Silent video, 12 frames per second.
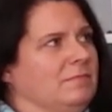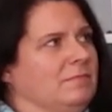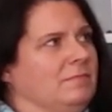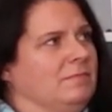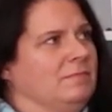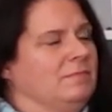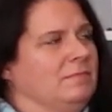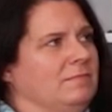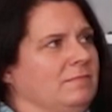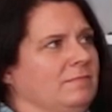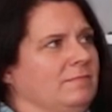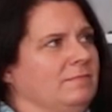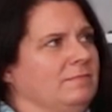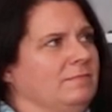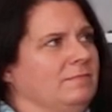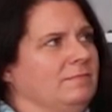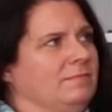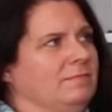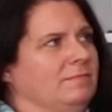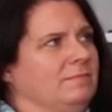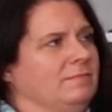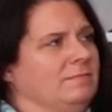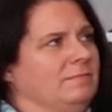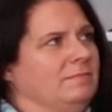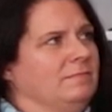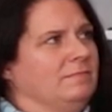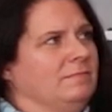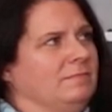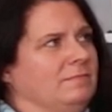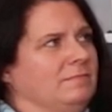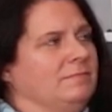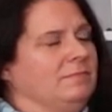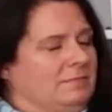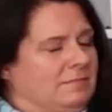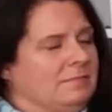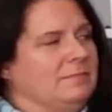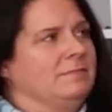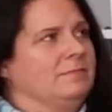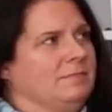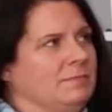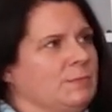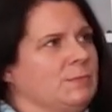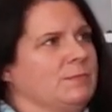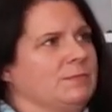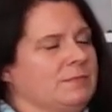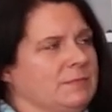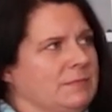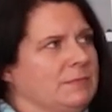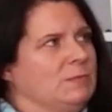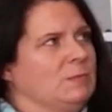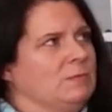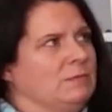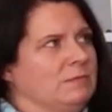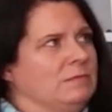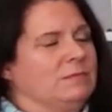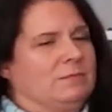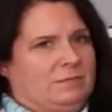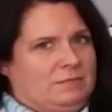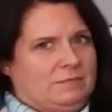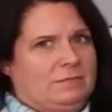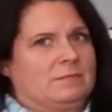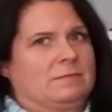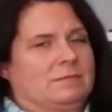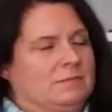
This person isn't speaking.